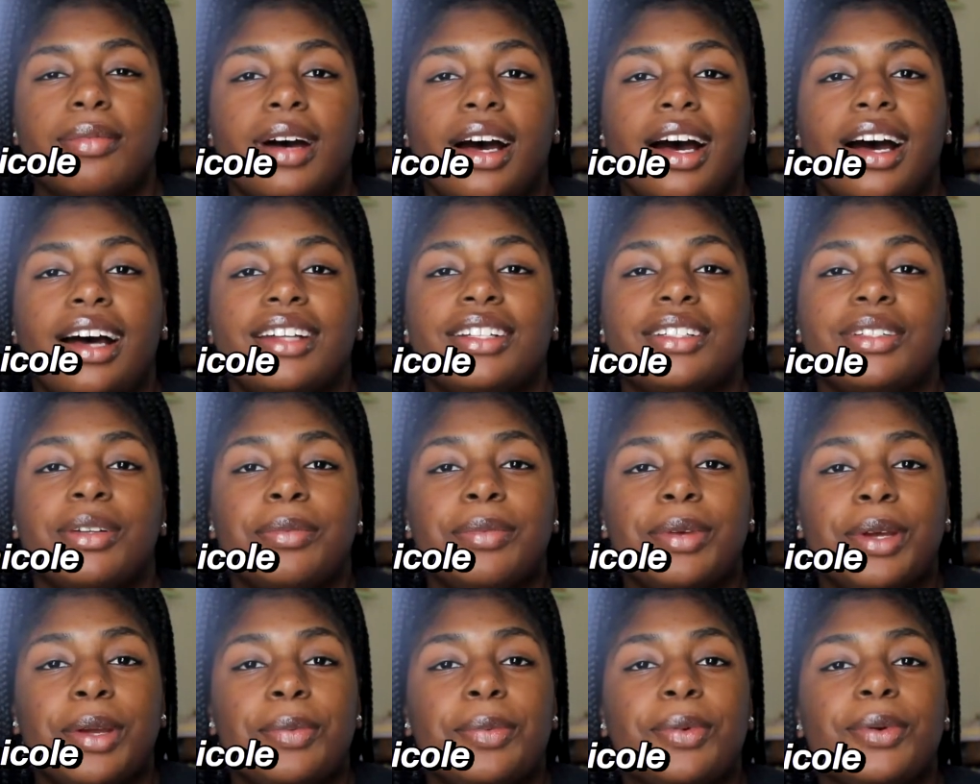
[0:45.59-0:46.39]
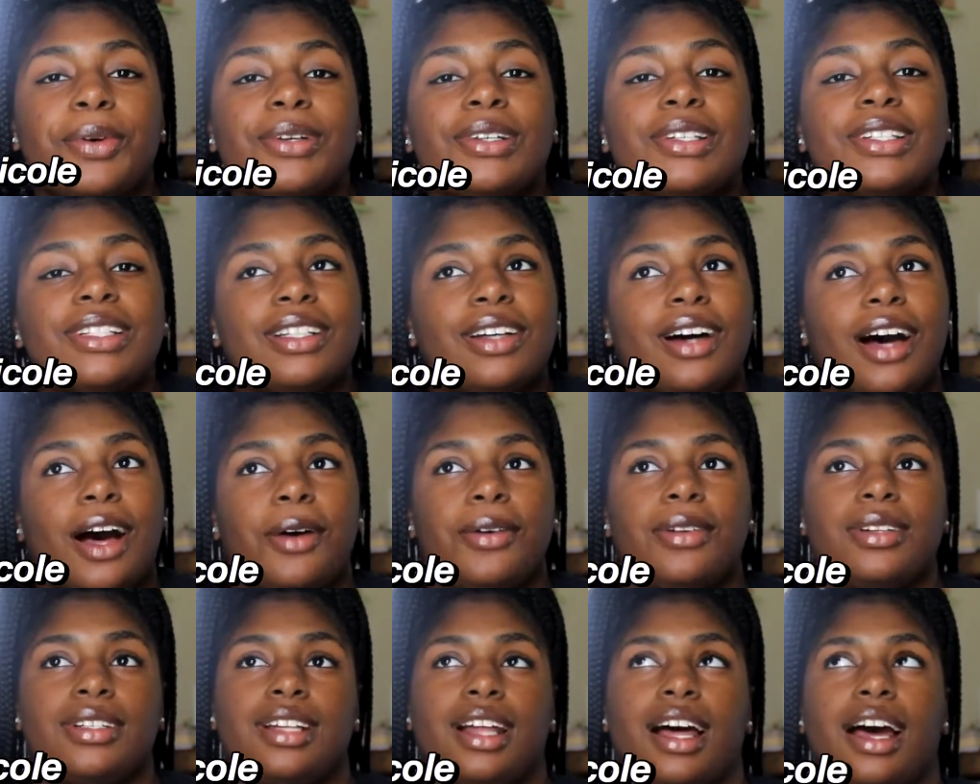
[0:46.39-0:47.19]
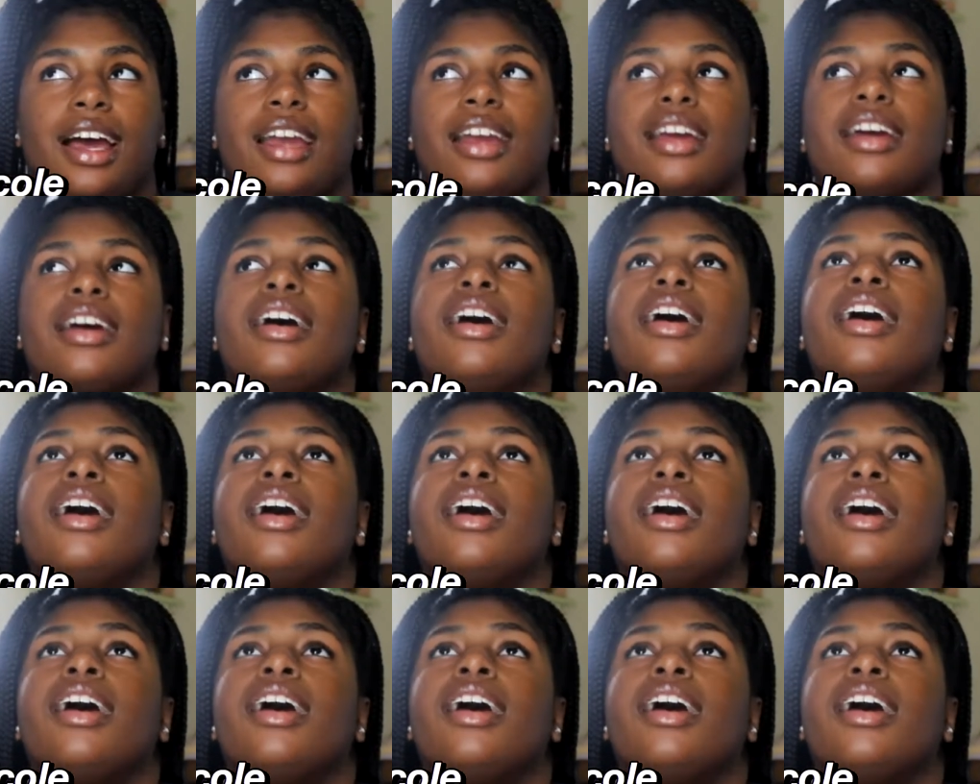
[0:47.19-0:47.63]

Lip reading: by some people, so I was like,